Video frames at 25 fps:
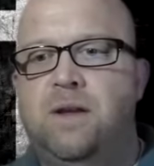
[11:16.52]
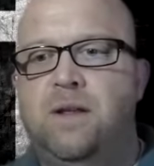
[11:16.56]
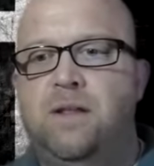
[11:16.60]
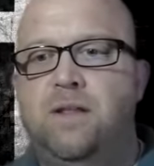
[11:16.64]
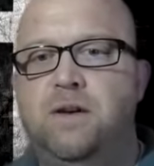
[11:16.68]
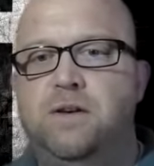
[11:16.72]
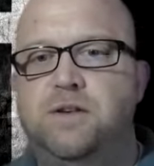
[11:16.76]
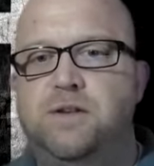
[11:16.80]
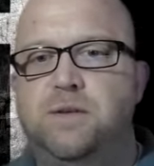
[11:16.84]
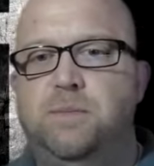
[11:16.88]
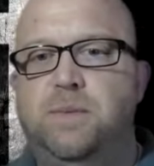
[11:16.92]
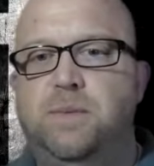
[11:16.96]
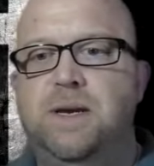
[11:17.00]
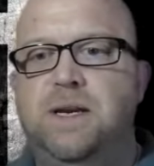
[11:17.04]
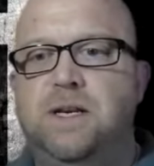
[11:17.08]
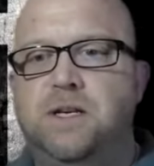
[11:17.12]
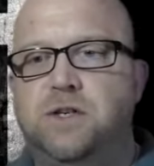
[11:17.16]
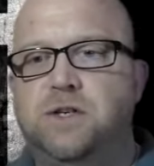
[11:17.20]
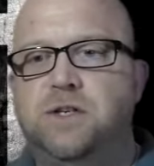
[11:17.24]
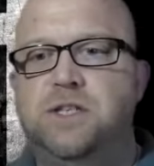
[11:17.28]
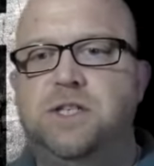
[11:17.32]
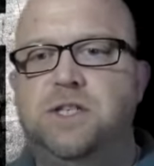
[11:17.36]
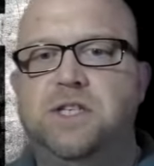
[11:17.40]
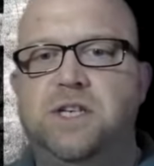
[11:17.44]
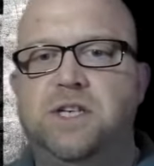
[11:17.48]
there's a
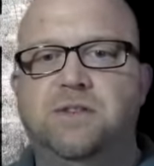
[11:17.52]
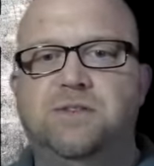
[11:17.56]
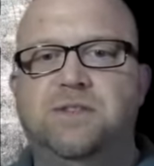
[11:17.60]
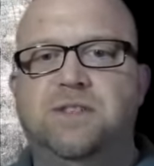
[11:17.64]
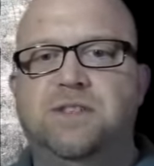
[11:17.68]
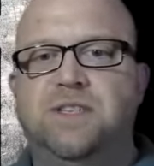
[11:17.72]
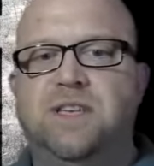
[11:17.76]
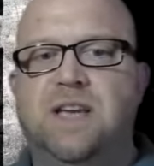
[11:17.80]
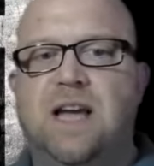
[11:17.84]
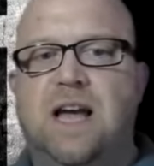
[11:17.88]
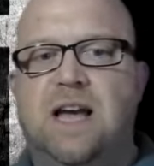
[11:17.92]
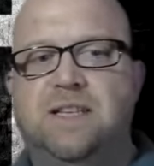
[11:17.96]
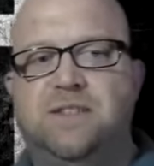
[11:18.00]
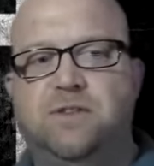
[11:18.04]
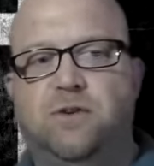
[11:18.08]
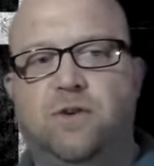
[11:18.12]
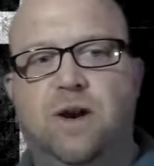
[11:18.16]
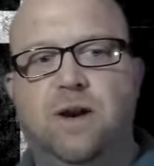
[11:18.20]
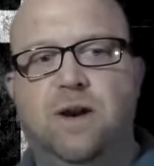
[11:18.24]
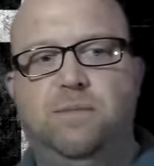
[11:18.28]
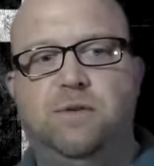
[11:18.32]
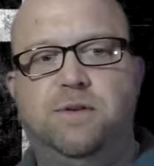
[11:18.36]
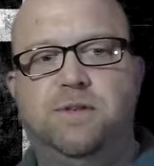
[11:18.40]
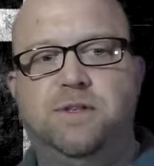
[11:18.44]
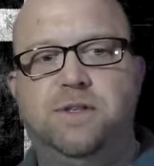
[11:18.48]
picture and it shows the
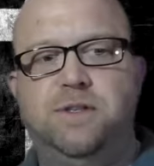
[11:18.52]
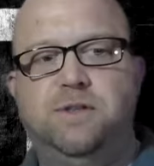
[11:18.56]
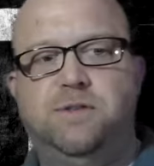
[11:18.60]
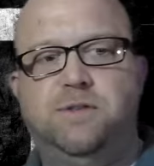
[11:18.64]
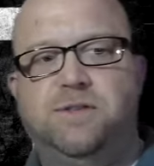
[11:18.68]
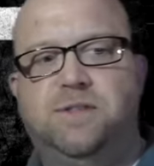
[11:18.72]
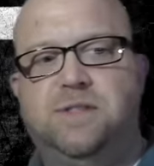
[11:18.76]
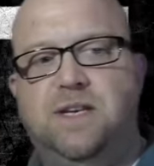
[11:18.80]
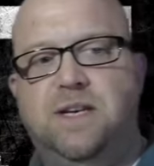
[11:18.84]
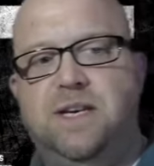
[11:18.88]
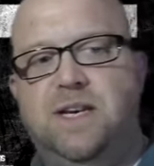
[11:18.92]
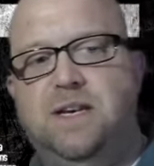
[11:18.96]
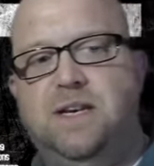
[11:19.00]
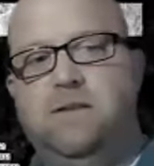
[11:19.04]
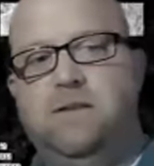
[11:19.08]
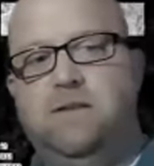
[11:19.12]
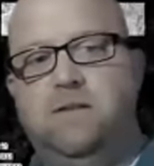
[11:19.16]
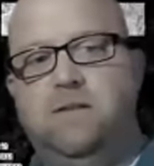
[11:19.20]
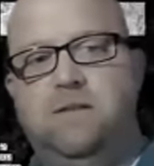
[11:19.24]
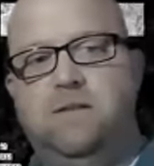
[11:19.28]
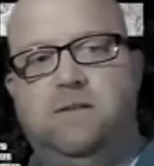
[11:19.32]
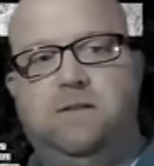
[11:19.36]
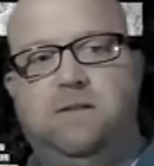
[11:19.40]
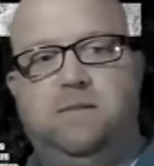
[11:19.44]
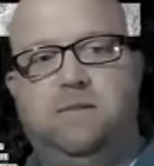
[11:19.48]
skyscrapers, and you'll see,
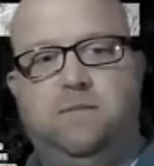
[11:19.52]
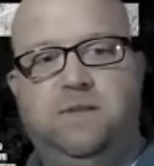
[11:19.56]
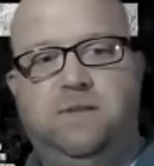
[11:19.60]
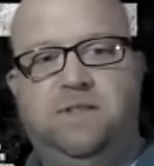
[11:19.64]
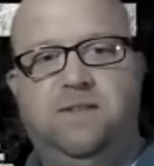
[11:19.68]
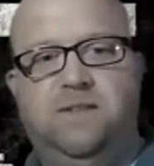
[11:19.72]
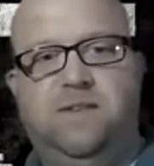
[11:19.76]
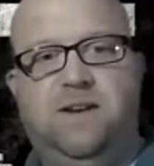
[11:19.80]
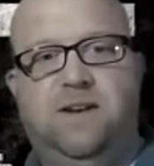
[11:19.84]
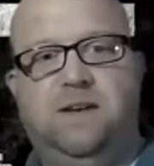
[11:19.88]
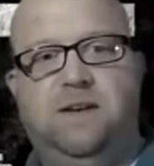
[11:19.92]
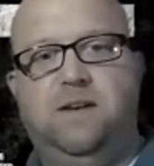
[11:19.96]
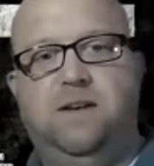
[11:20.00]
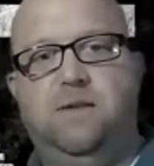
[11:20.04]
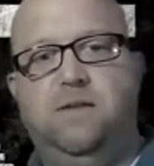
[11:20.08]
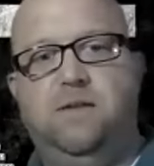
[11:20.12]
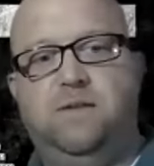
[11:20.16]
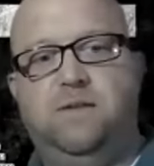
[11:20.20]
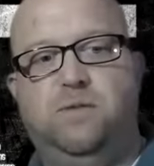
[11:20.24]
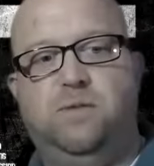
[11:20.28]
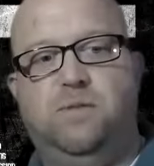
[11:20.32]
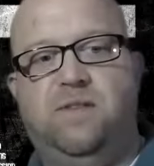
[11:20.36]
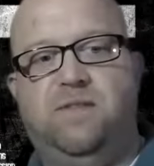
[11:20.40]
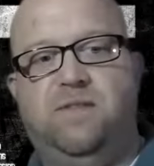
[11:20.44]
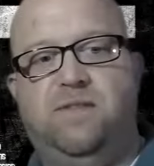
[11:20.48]
let's see if I can do
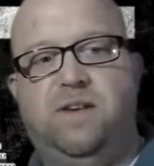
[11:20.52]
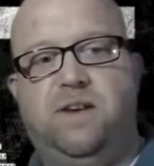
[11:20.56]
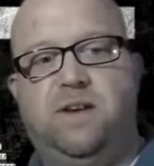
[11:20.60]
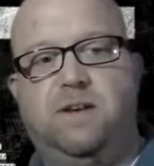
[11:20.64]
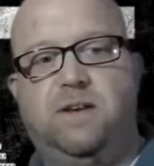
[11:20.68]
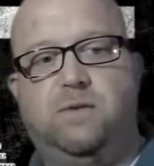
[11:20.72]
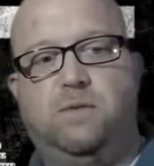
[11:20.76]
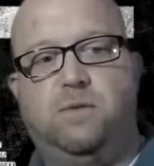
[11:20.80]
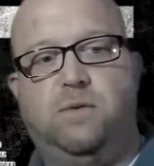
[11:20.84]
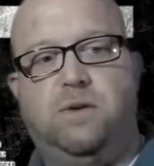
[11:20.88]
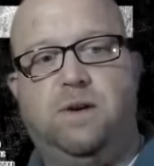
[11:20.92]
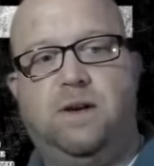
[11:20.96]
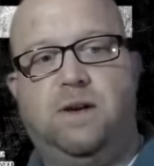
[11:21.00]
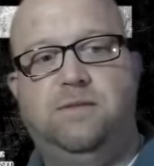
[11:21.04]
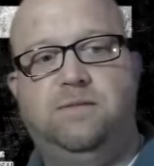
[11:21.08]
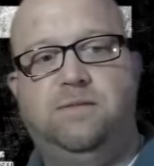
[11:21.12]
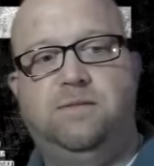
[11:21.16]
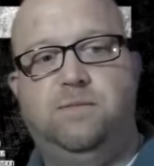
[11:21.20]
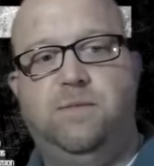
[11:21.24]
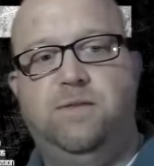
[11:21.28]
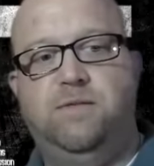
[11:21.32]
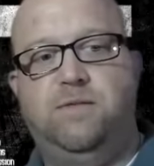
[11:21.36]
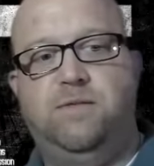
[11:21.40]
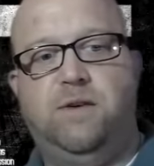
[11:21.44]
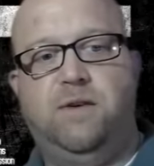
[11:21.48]
this with my finger or
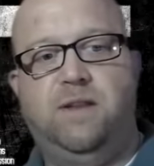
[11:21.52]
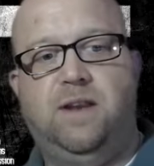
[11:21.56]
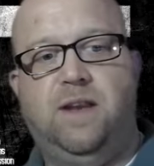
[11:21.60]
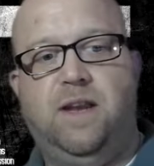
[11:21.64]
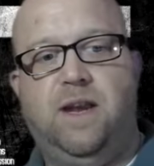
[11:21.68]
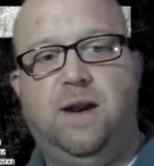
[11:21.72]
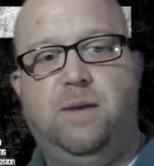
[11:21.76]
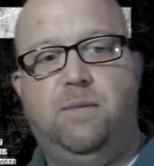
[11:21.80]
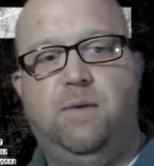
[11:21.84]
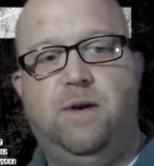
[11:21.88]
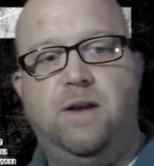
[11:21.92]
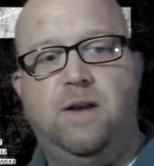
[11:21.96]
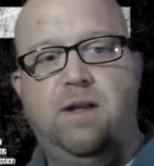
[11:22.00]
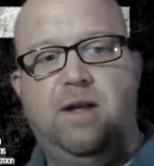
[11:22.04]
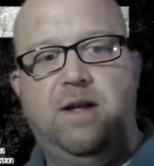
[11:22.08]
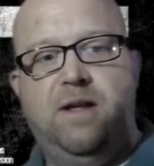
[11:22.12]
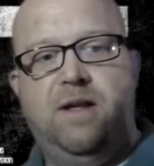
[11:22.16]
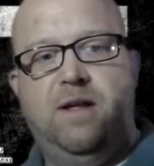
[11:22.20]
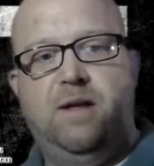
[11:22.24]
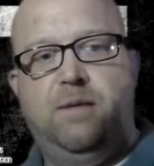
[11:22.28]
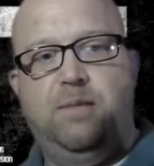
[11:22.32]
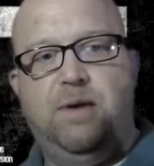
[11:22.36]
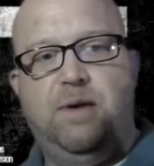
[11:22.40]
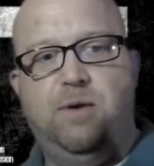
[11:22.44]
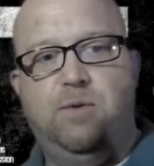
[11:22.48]
in front of the camera.
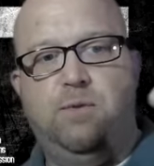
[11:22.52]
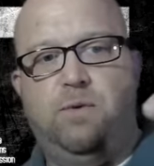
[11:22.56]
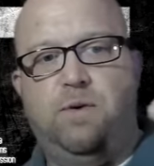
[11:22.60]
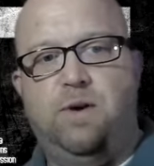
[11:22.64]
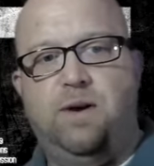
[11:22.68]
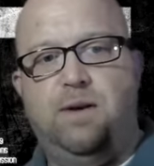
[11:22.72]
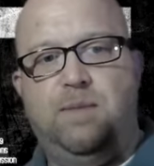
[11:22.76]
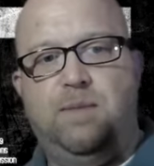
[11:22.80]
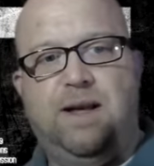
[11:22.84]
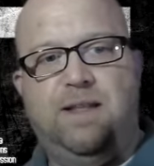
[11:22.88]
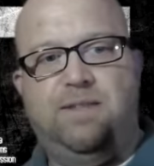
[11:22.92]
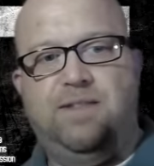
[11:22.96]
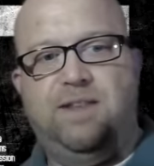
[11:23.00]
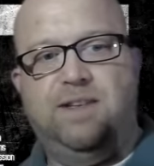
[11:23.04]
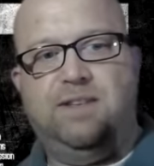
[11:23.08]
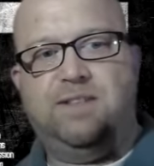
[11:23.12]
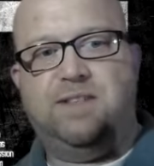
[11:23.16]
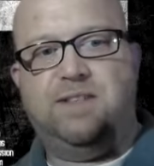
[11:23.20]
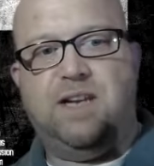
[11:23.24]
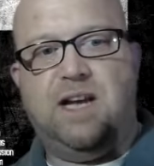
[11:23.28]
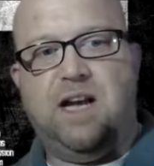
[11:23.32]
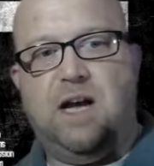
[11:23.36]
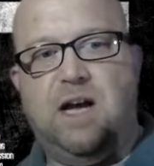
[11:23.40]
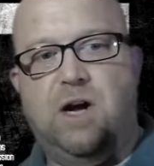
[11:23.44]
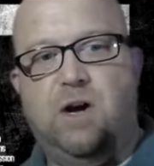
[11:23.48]
Maybe one about this
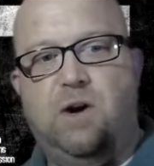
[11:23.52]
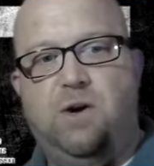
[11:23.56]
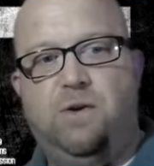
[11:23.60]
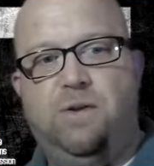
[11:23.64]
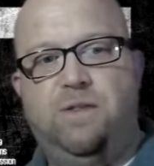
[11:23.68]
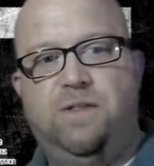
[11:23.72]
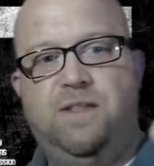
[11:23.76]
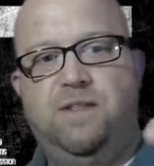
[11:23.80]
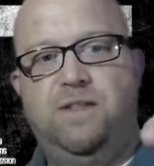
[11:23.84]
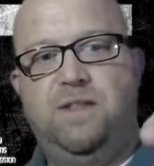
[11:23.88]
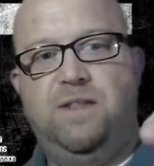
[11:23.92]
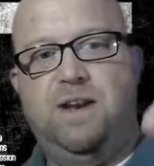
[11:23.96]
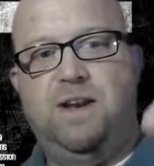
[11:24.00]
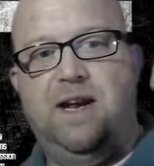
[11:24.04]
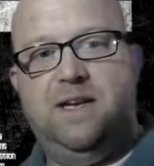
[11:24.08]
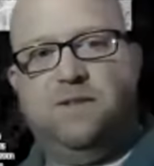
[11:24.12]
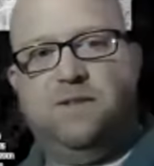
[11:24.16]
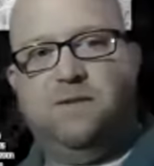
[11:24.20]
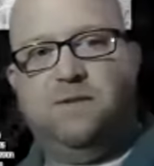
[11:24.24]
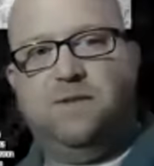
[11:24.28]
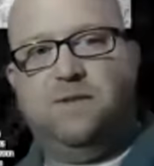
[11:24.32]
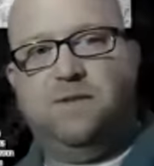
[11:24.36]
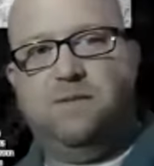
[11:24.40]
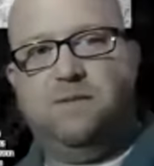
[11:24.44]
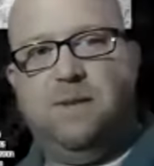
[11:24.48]
tall, and then the
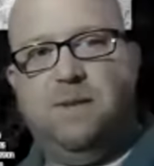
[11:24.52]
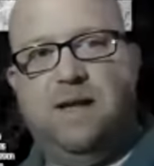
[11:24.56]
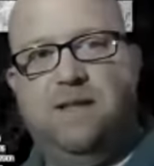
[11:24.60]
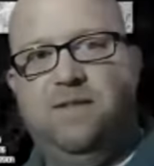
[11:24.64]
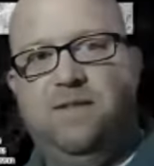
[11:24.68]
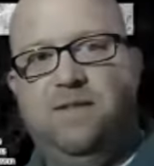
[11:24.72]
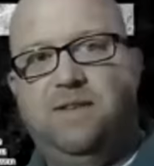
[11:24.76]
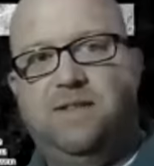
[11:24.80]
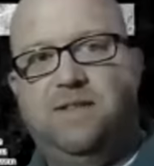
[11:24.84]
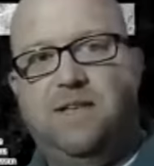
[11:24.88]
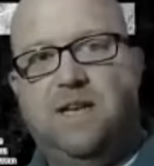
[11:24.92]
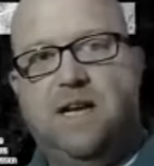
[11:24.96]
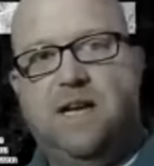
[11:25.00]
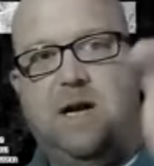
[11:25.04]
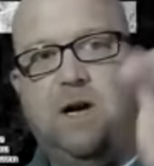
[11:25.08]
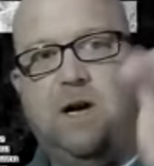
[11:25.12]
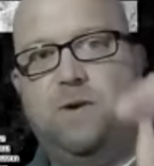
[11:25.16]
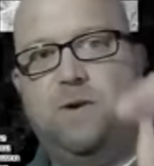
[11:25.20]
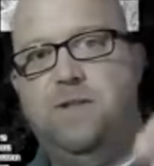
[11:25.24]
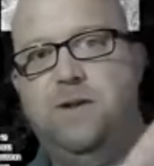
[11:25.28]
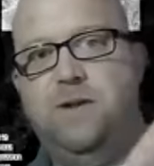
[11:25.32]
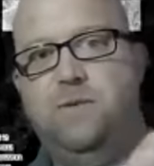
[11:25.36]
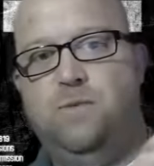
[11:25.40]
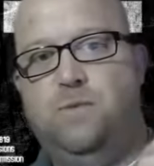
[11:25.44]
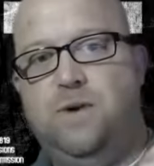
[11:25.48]
next one's about this tall,
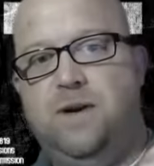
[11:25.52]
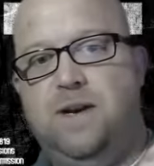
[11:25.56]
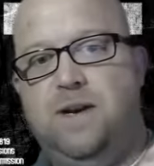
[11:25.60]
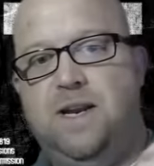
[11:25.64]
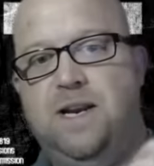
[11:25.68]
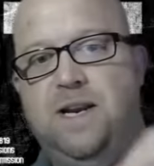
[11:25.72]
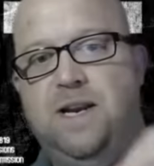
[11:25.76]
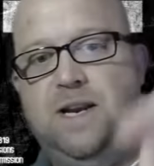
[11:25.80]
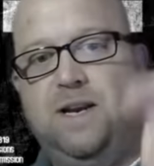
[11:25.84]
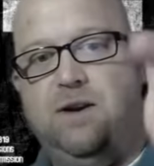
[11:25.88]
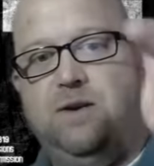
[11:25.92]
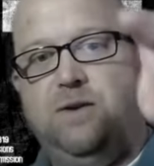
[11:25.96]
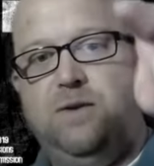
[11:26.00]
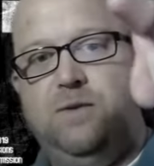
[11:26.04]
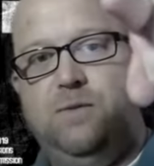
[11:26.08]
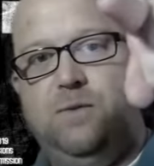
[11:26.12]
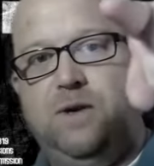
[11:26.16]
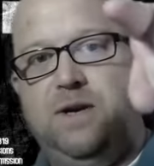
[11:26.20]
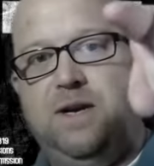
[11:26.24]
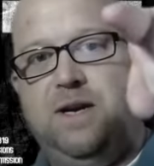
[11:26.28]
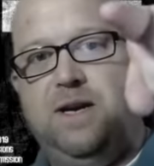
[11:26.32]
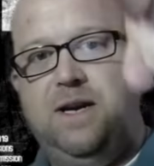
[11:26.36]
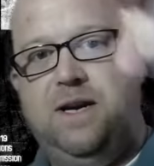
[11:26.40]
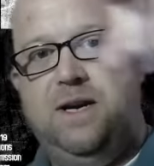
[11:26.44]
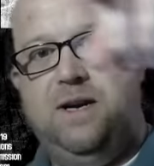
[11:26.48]
and then one here, and
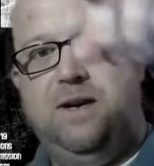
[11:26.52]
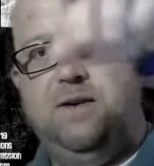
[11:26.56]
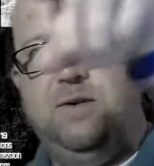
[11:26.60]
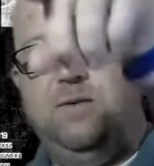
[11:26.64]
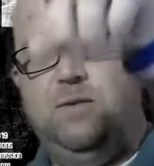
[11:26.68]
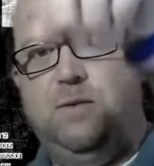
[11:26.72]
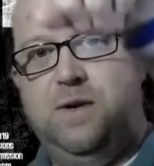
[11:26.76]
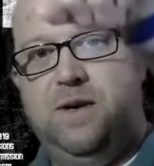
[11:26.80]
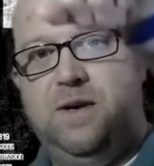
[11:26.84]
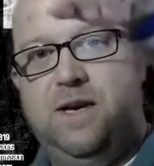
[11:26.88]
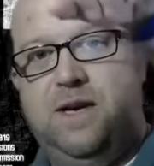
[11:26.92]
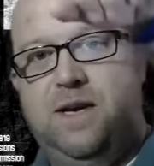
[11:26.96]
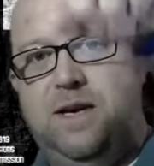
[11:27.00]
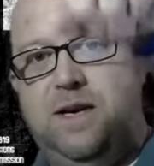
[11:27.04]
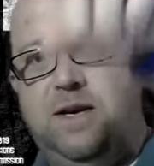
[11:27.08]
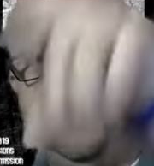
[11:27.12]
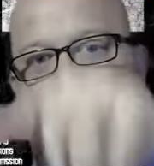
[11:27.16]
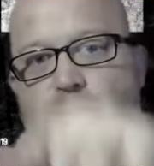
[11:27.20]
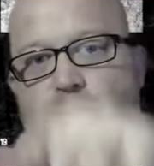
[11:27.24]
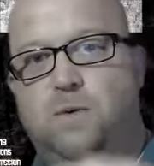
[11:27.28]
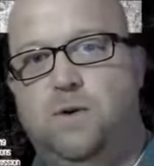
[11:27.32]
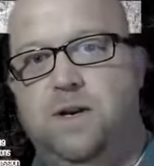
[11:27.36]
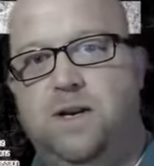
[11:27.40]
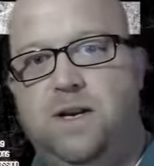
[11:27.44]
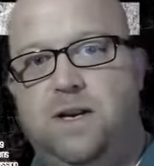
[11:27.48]
one here, and one here,
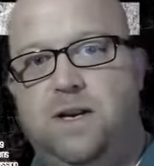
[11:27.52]
and one